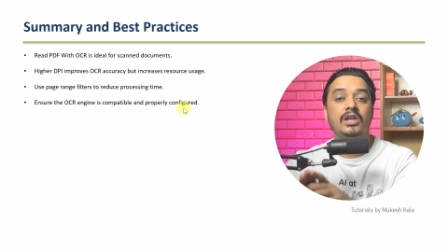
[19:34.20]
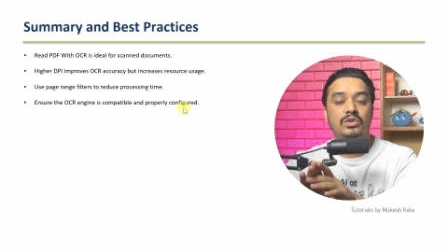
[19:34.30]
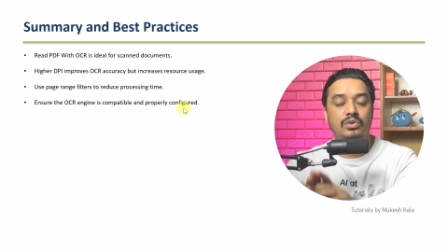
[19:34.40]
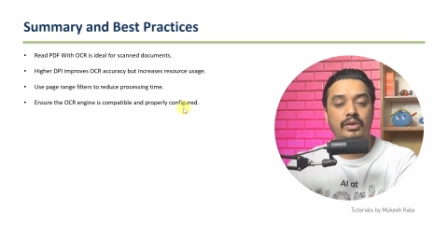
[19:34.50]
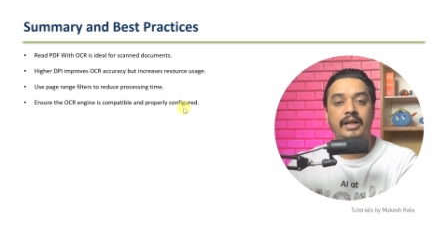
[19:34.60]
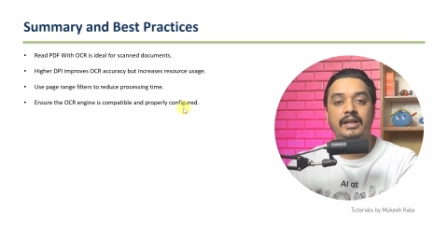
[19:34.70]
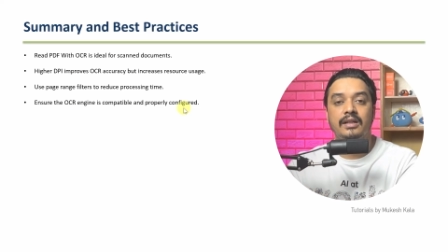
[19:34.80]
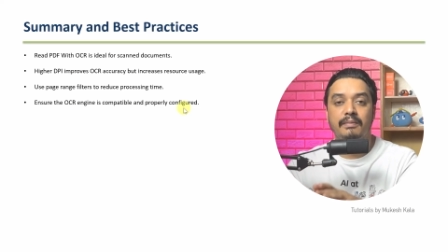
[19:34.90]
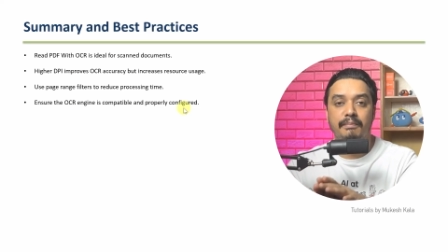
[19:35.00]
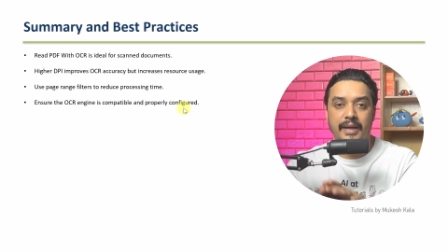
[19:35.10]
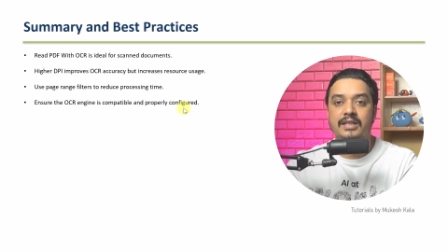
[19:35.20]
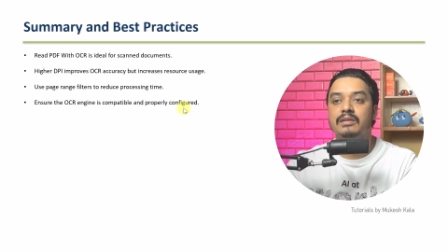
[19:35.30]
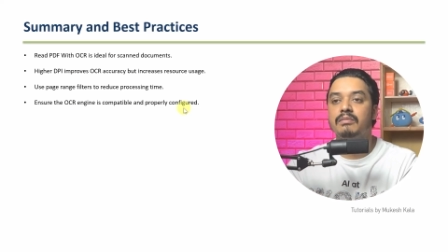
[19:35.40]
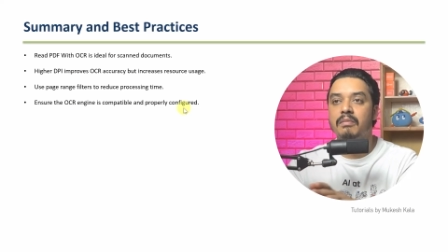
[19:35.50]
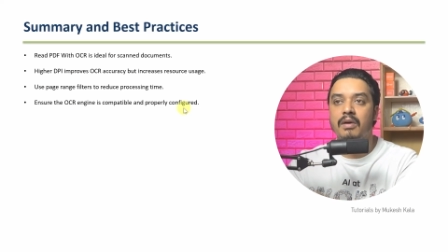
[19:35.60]
to get the
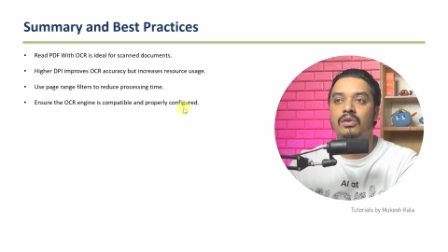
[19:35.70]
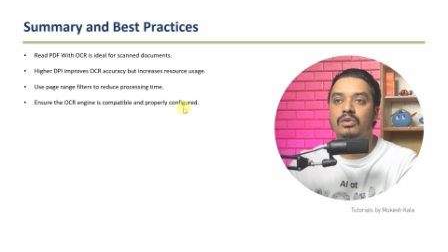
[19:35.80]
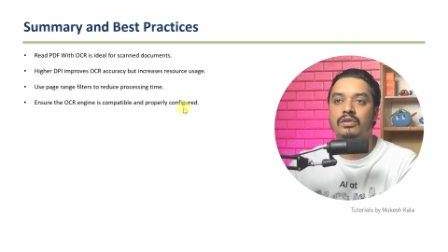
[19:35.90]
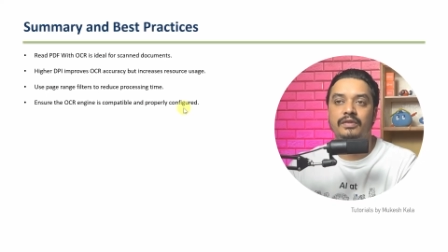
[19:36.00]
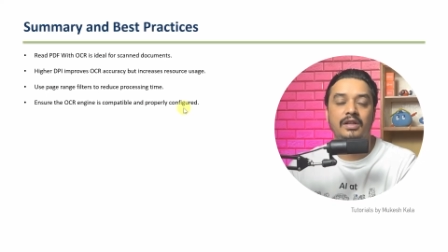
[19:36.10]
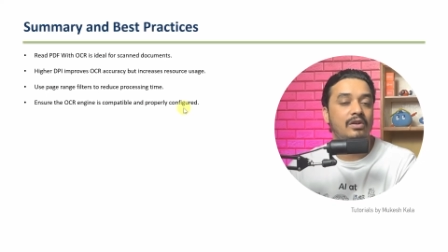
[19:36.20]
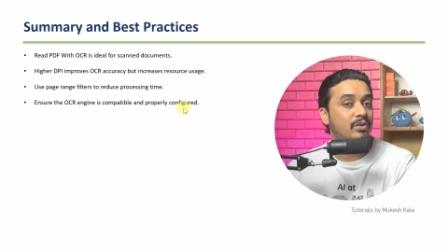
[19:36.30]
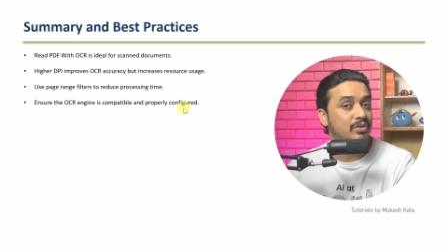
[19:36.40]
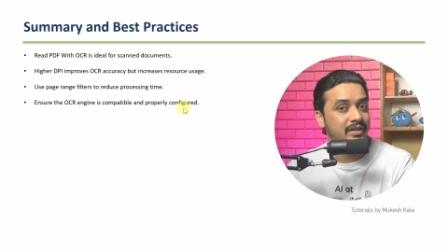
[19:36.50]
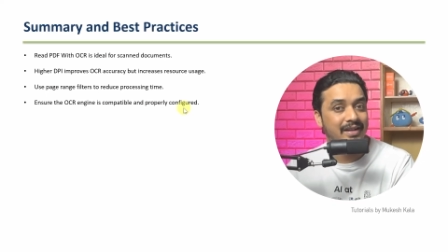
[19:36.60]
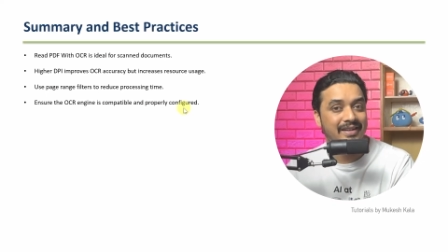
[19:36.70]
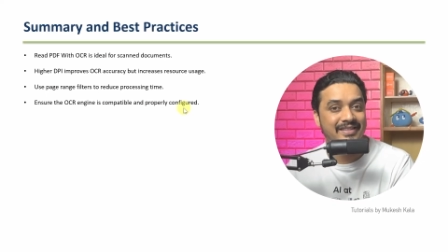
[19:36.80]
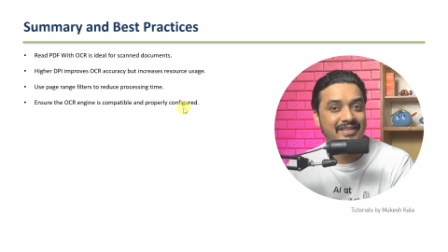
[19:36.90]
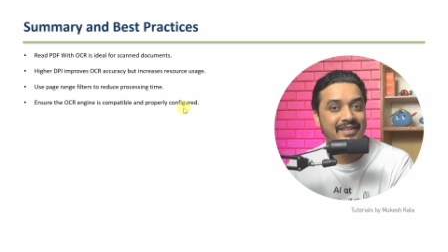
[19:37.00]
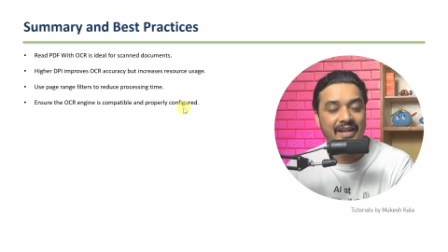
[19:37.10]
maximum out of the
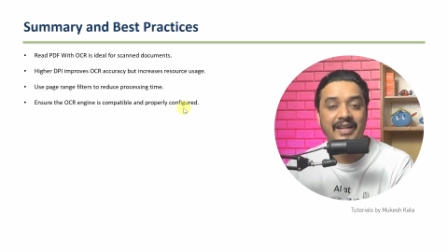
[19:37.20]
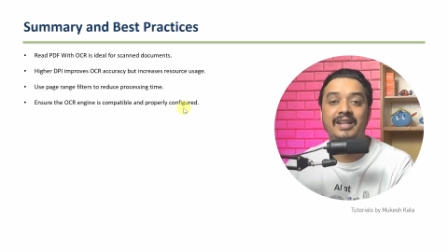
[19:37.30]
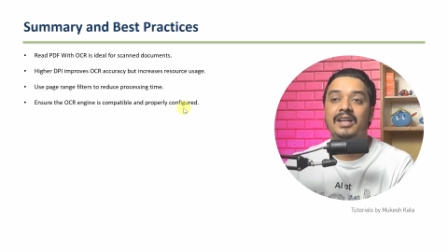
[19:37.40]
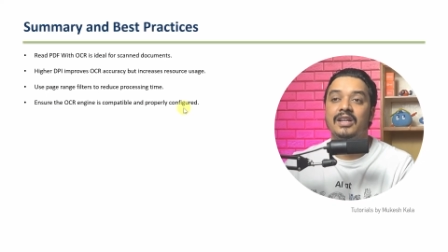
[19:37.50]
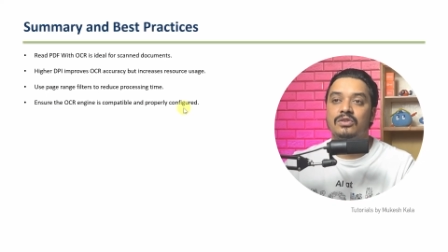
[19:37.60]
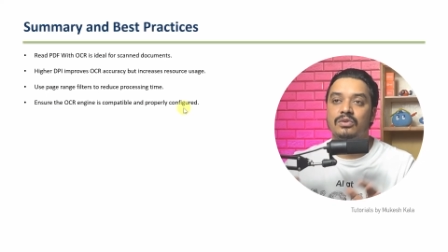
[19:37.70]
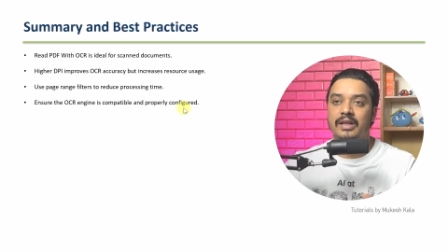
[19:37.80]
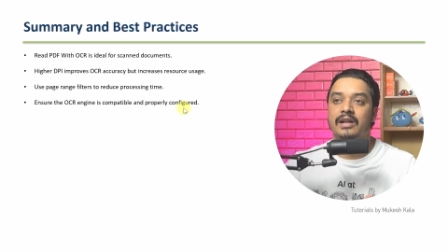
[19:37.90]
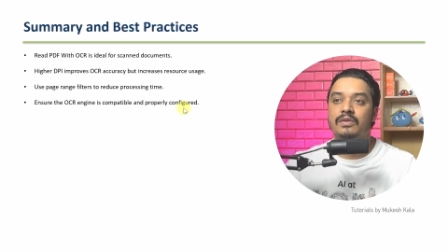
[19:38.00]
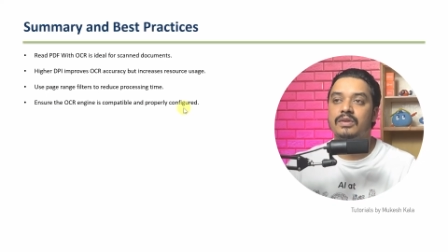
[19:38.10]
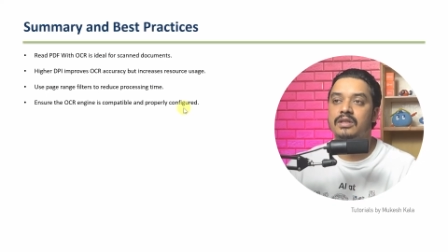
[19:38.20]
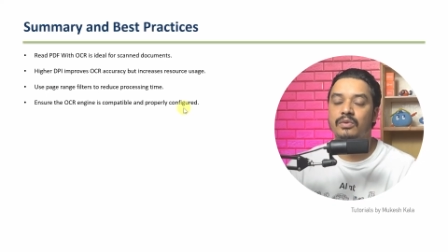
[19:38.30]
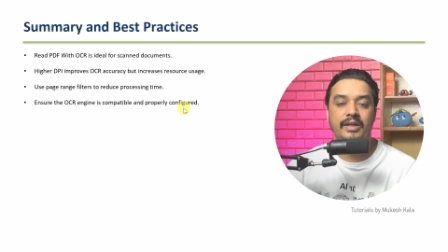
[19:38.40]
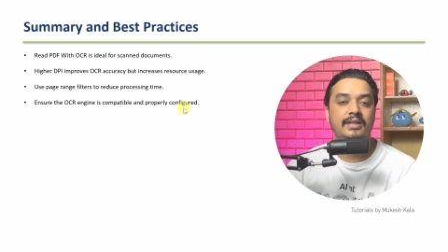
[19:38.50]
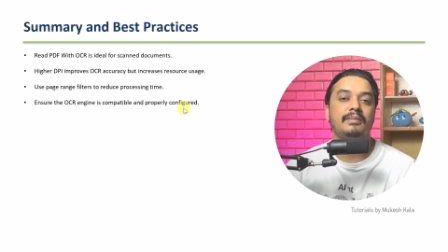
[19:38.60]
OCRs, right? So that was a
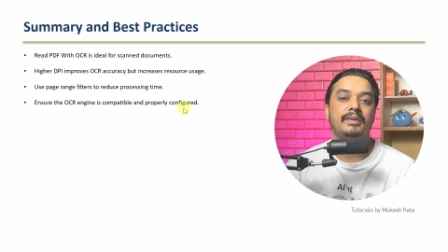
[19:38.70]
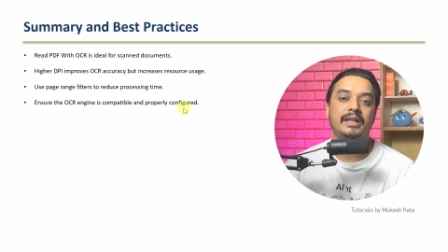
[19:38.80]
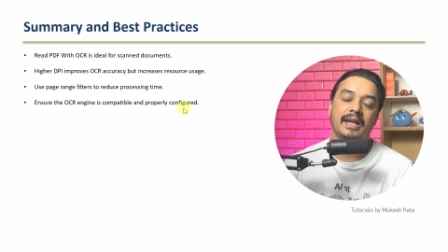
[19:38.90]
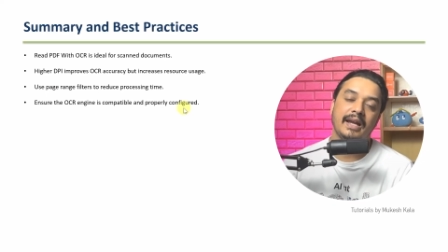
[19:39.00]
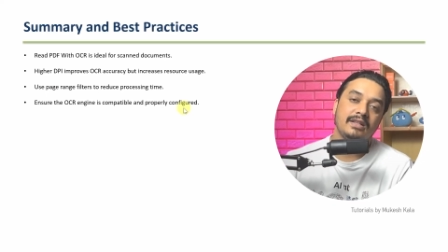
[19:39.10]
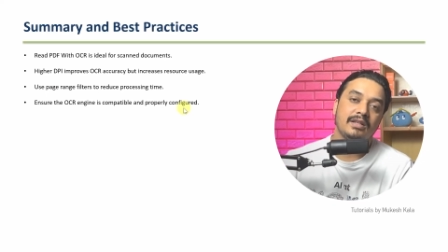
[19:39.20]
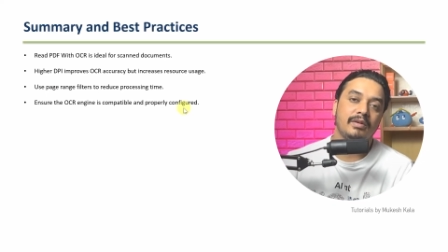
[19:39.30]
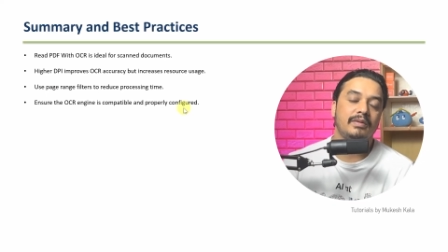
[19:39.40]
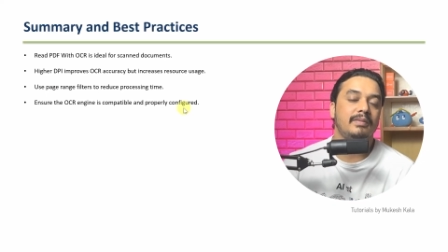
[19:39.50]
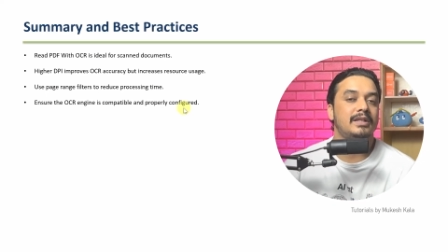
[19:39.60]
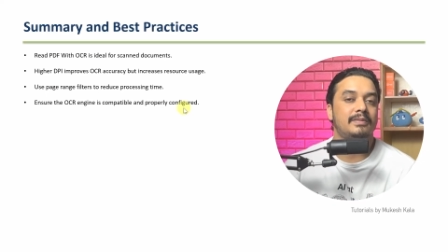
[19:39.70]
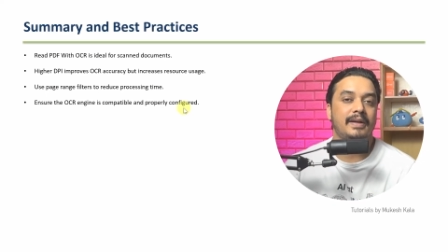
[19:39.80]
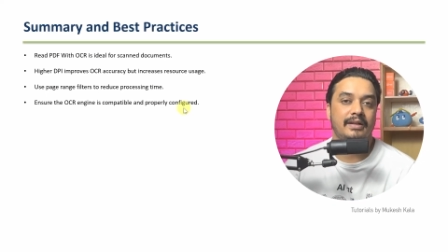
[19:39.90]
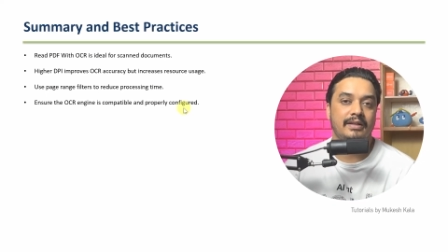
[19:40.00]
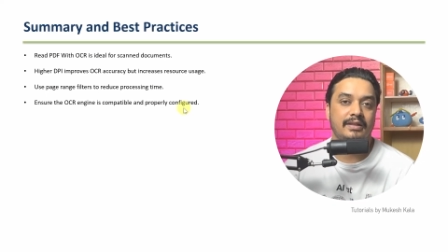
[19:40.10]
quick summary and some of the best
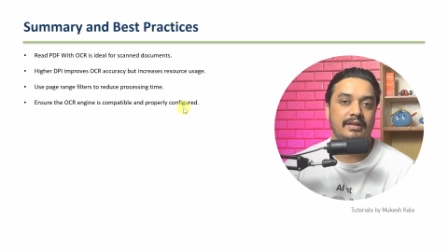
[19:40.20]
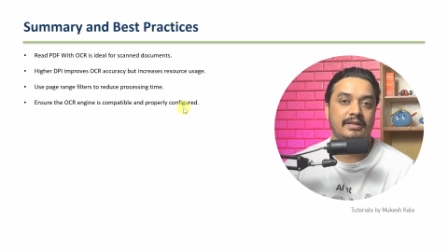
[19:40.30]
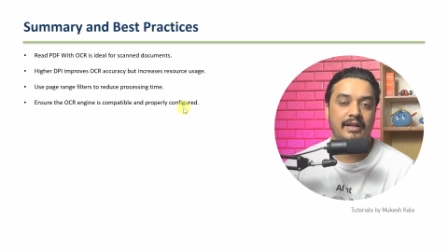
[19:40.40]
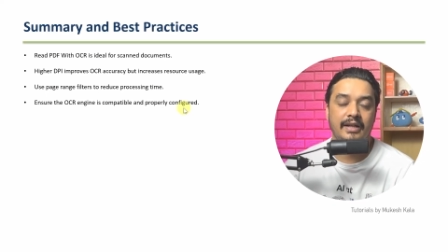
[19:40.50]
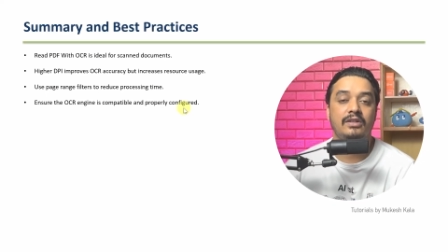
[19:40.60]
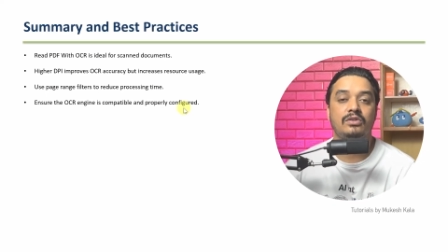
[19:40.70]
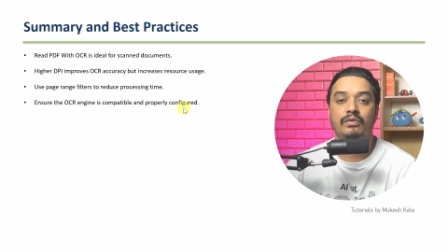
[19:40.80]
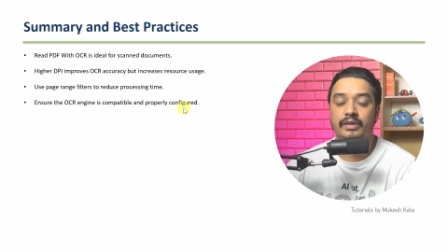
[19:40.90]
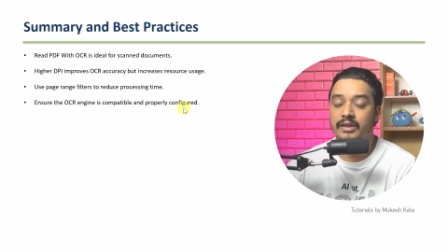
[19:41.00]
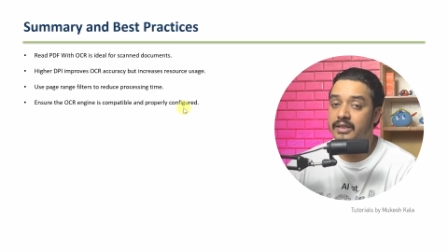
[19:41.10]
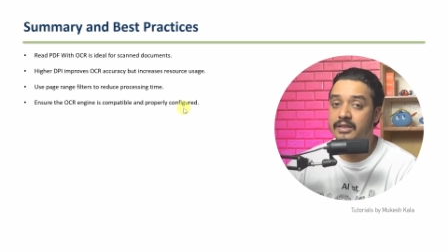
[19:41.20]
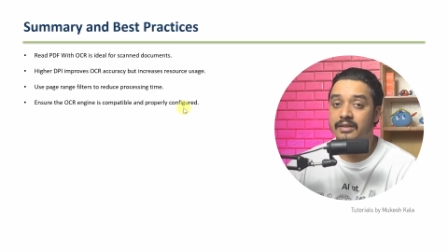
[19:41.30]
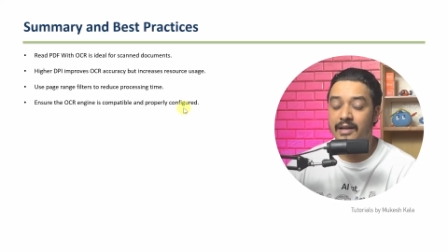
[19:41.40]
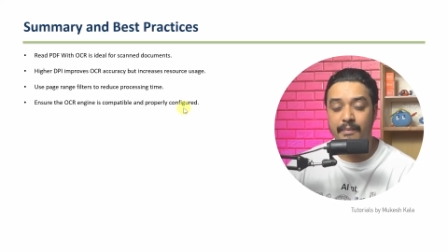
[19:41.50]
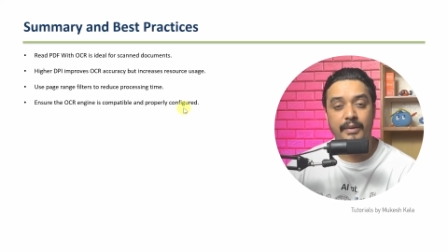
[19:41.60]
practices, right? So with
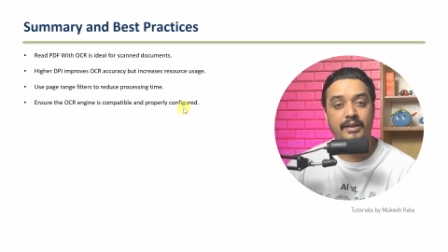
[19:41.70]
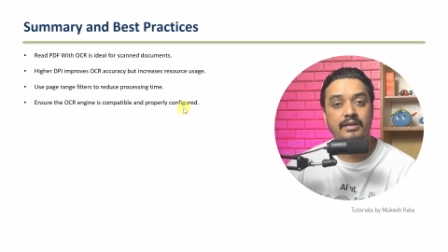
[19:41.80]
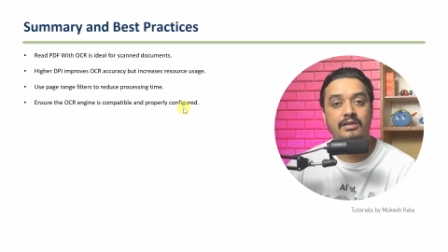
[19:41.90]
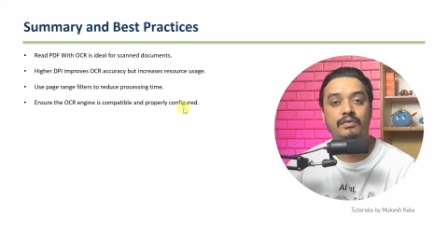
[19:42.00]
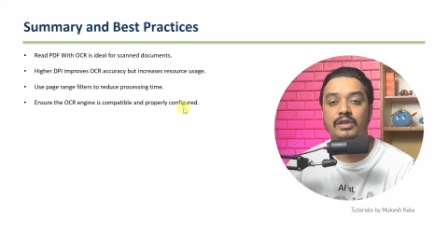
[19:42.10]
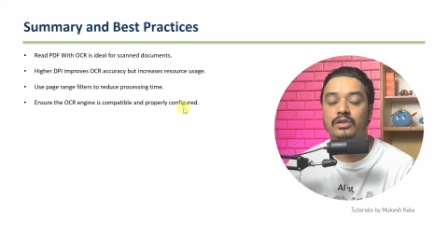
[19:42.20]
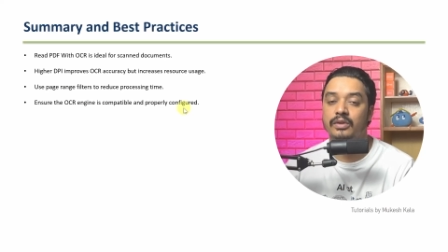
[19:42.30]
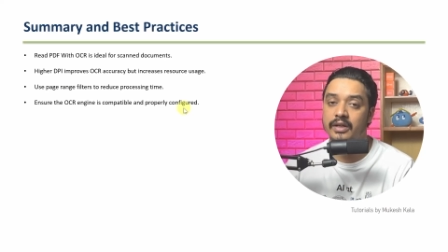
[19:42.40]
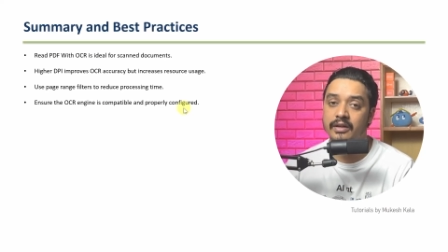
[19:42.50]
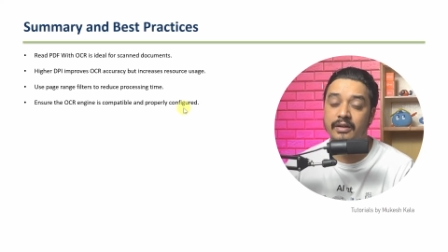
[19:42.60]
this, wrapping this video here.